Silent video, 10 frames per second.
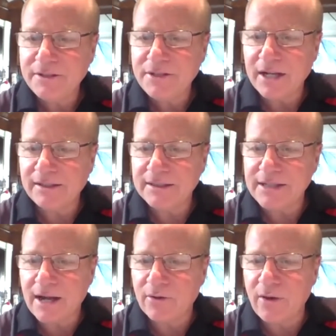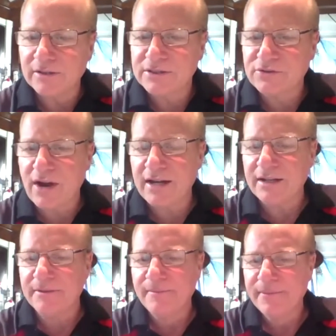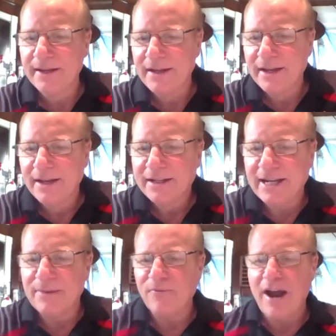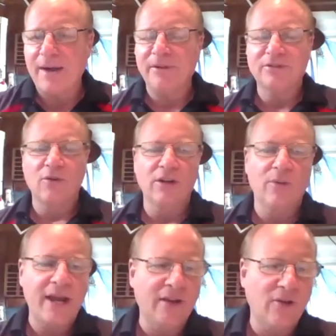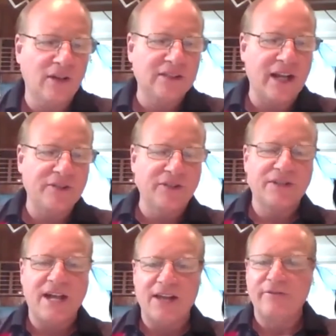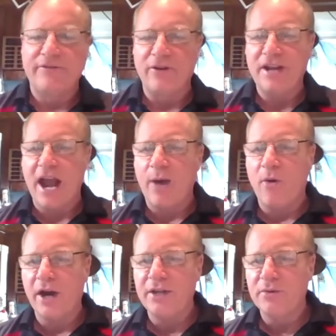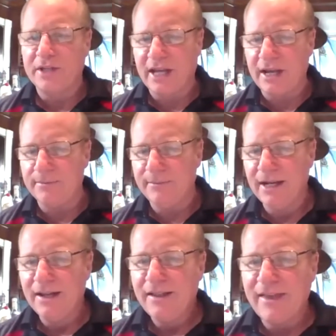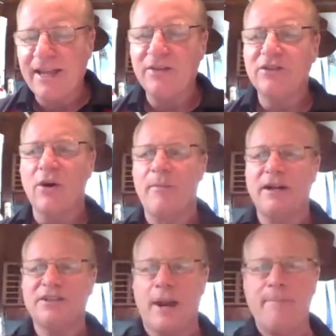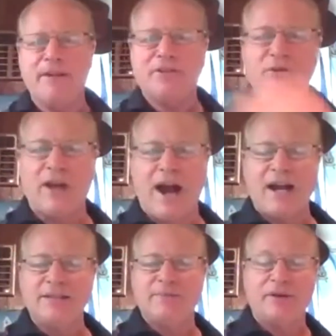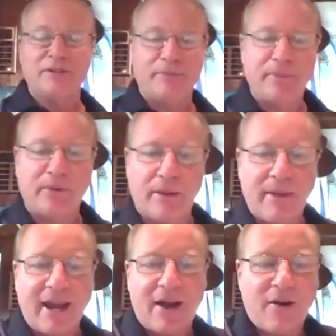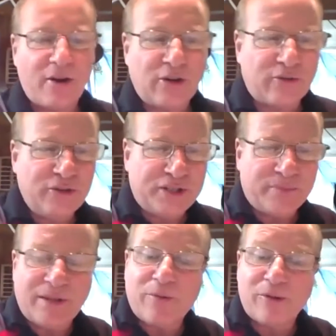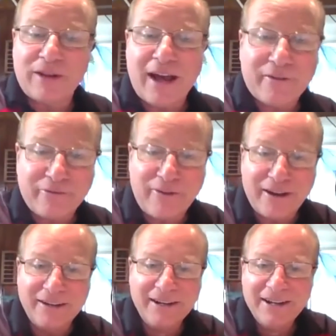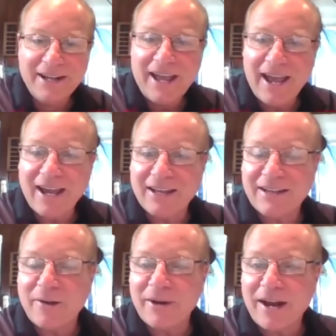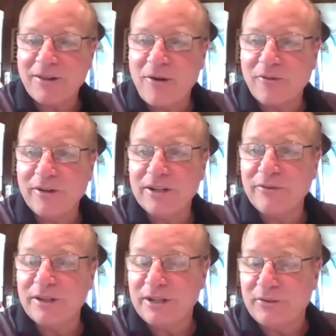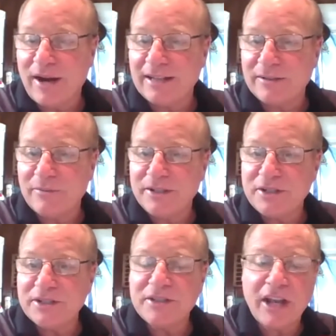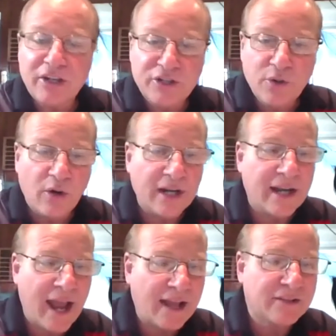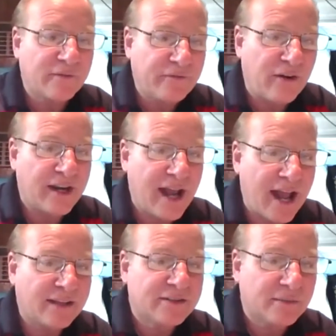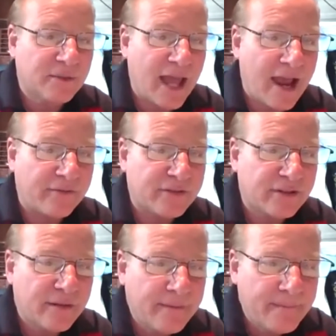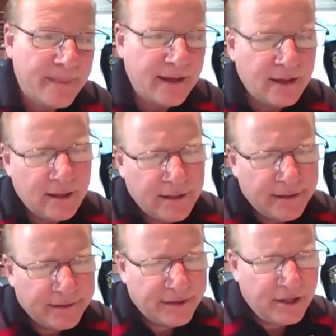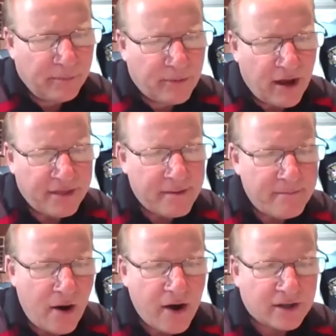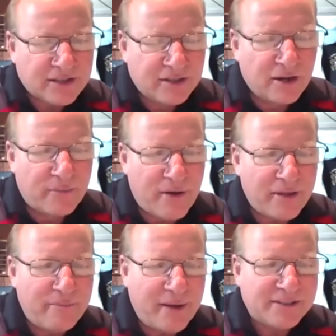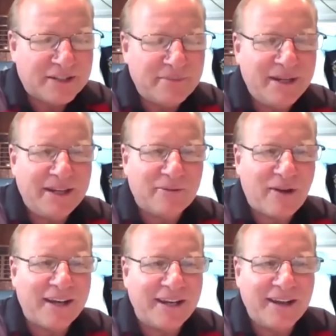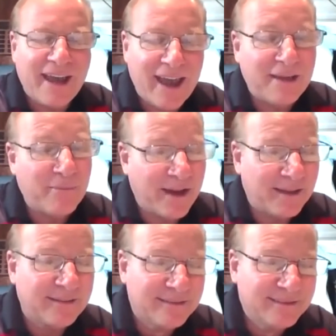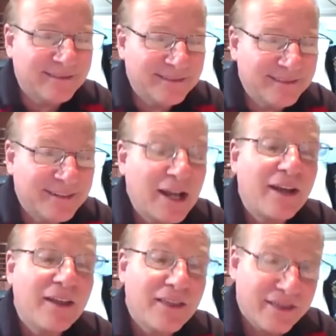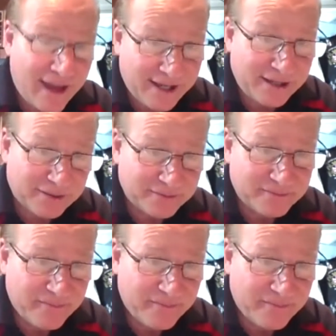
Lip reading: Check this out. Who else is writing in? Kim Roberts, all the way in Los Angeles, California. How are you, Kim? Thank you so much. I miss you guys. A bunch of people I met out on a cruise ship. They were a lot of fun. And we got along really, really great. And we just enjoyed and had some fun and had some laughs. Little brother, Mark's little brother, best comedian right here. Hey, man, thank you.